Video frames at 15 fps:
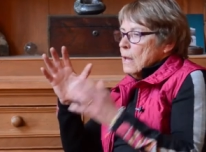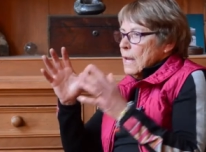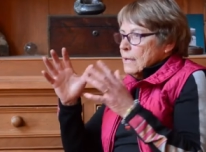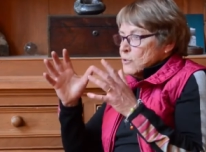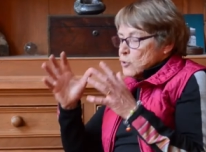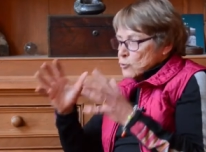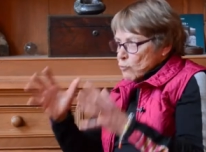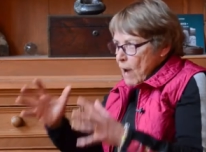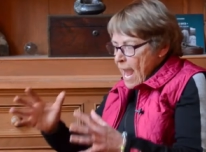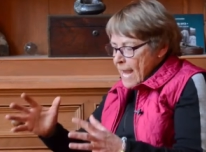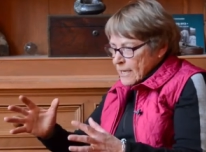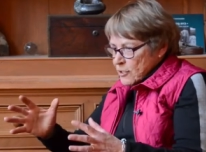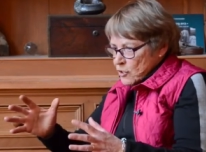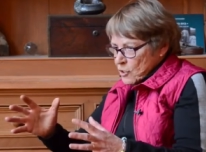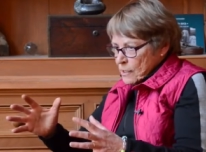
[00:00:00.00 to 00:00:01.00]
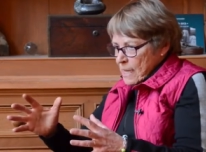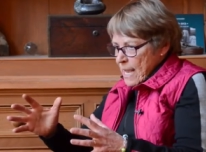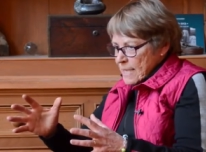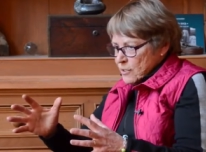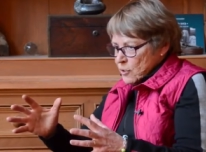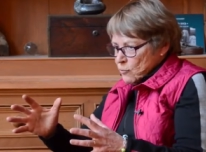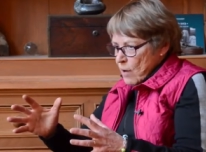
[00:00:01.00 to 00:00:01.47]
Strategy,
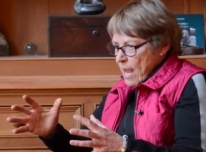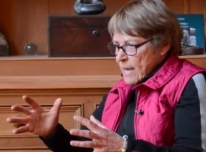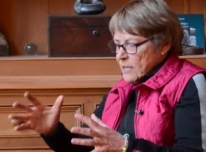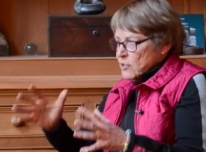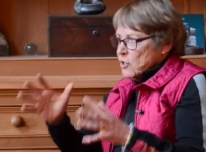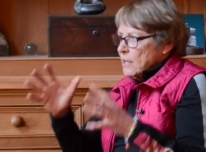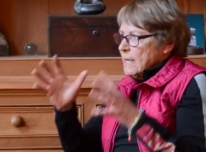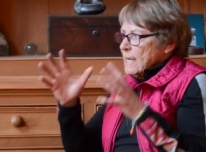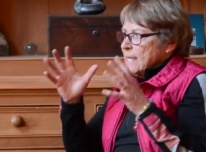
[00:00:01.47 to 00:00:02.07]
class strategy